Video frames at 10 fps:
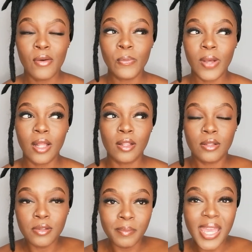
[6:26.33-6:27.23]

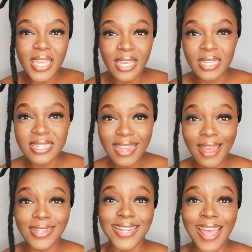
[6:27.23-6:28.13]
while making it
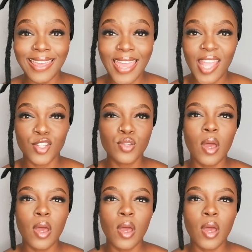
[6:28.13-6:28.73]
tight again.